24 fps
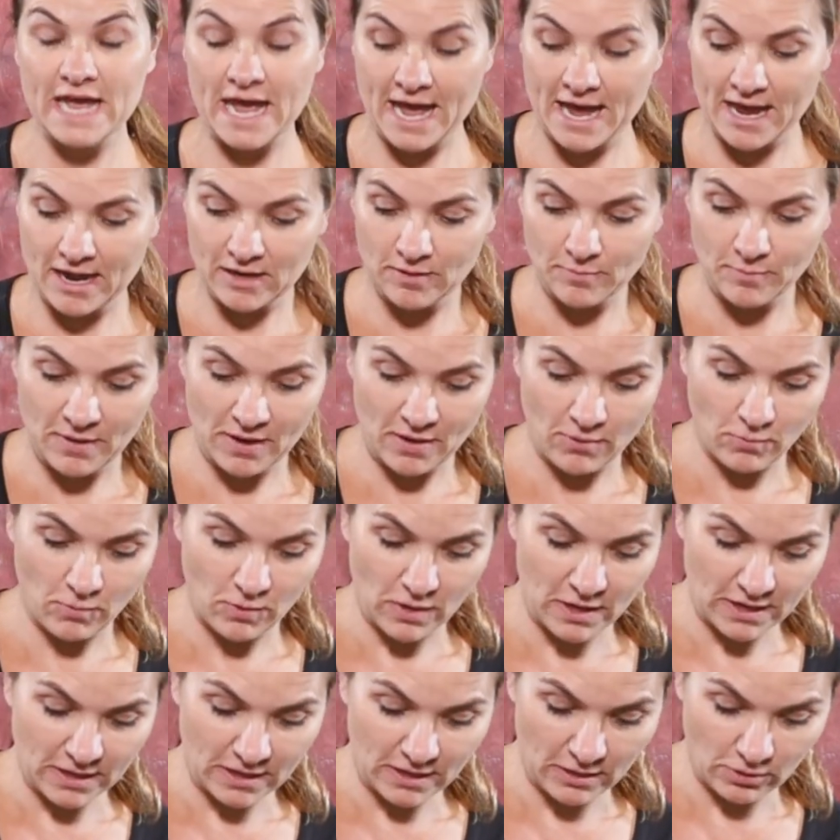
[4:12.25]
to add my
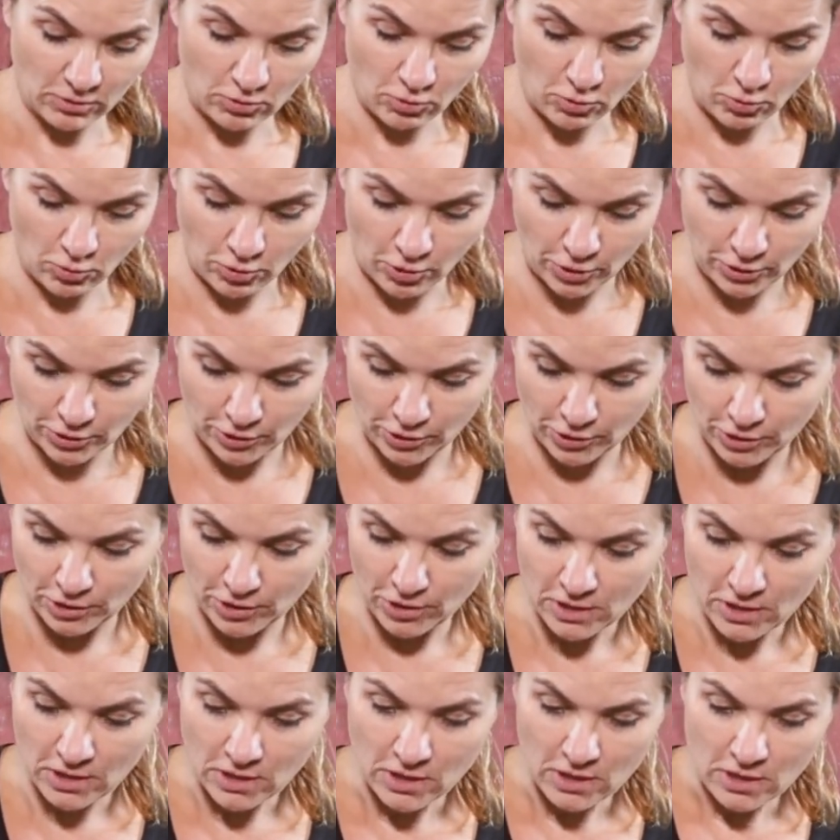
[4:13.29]
1
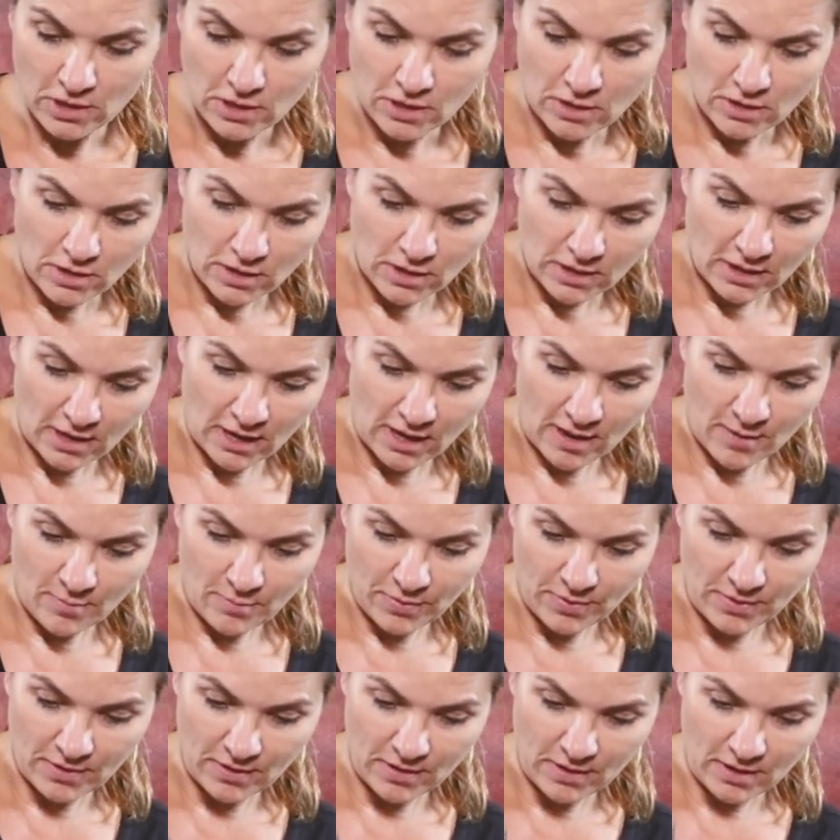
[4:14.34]
1/4
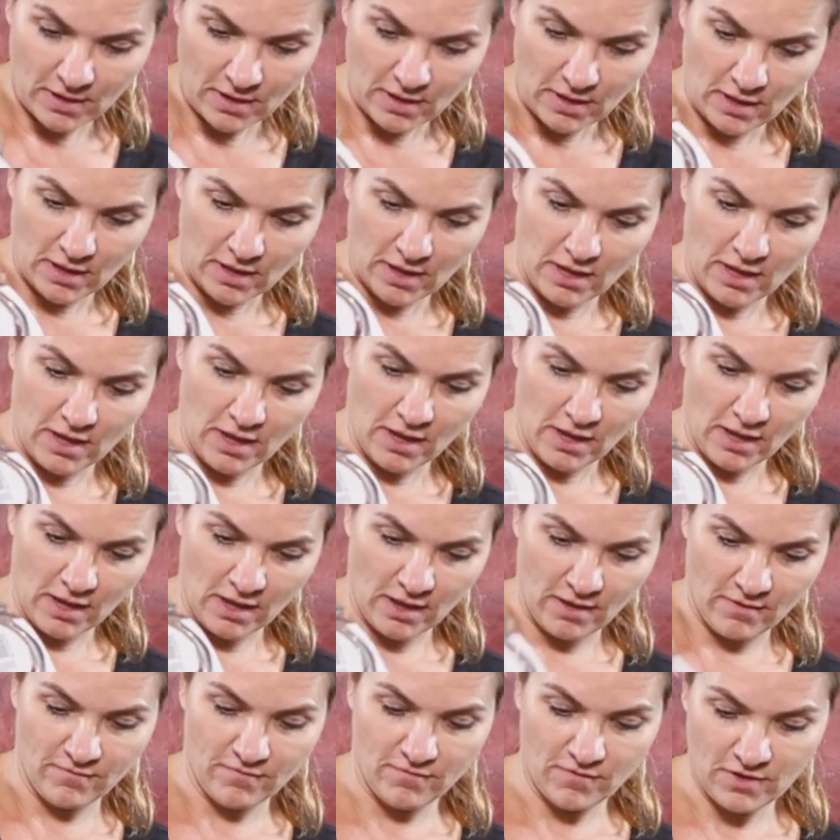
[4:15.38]
cup
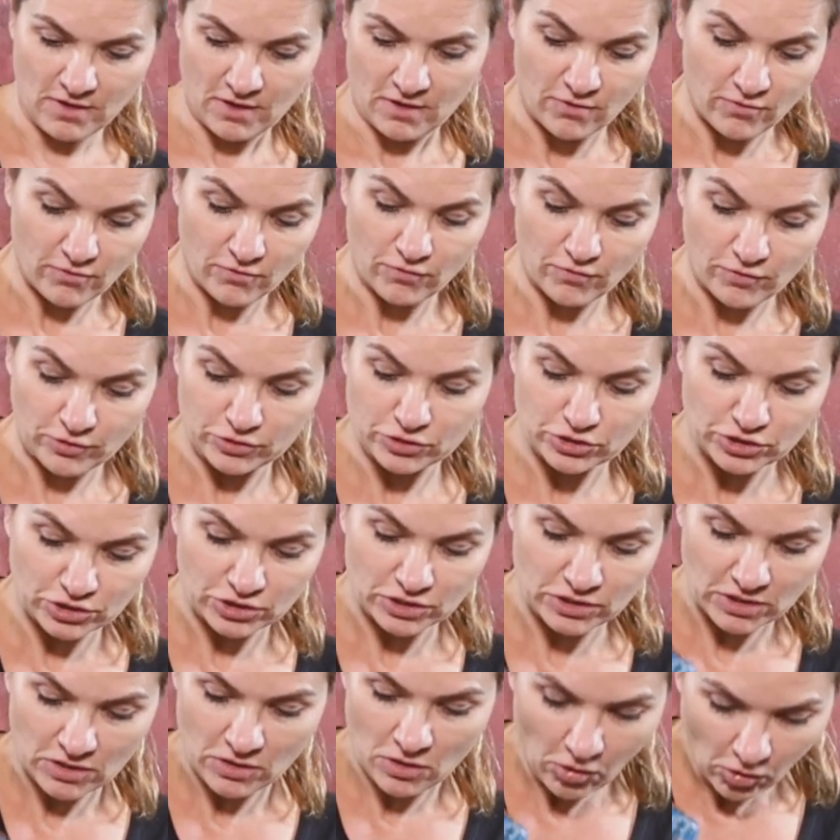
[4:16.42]
of
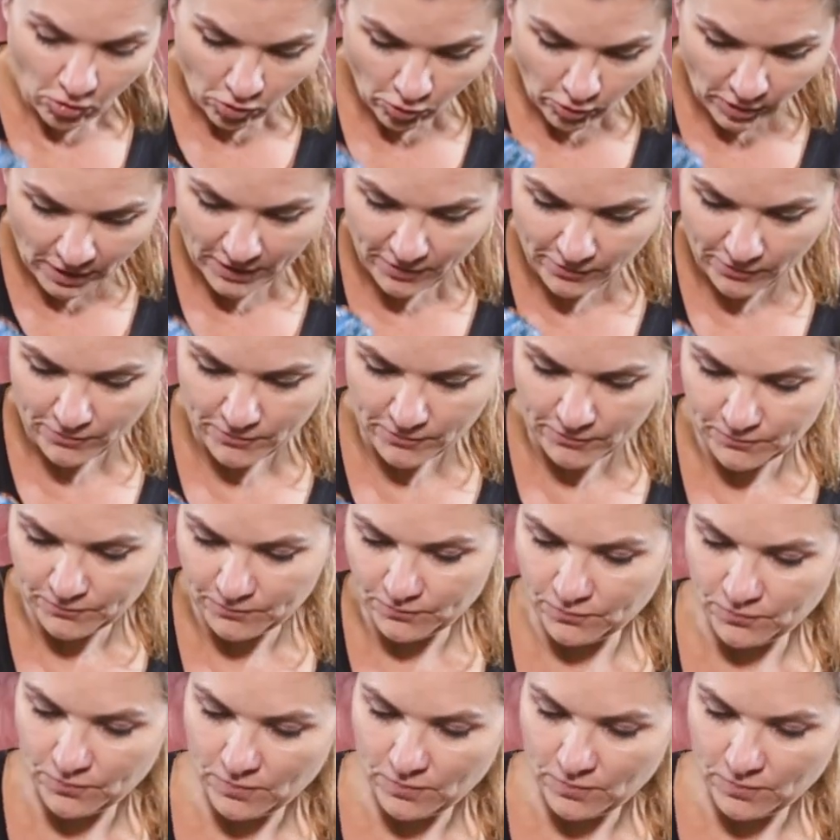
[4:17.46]
virgin oil.